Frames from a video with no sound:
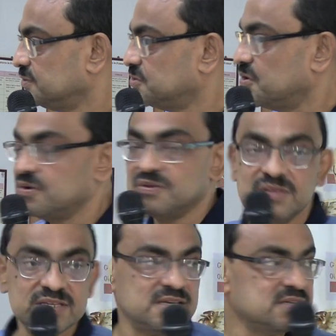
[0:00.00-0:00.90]
so
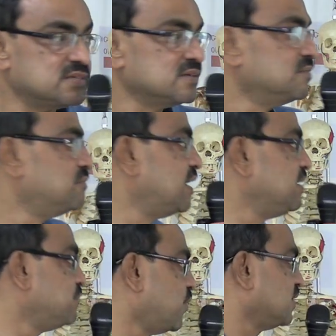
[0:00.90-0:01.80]
this is very
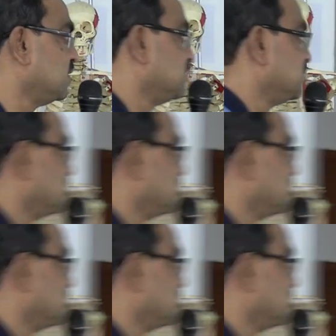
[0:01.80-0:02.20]
important.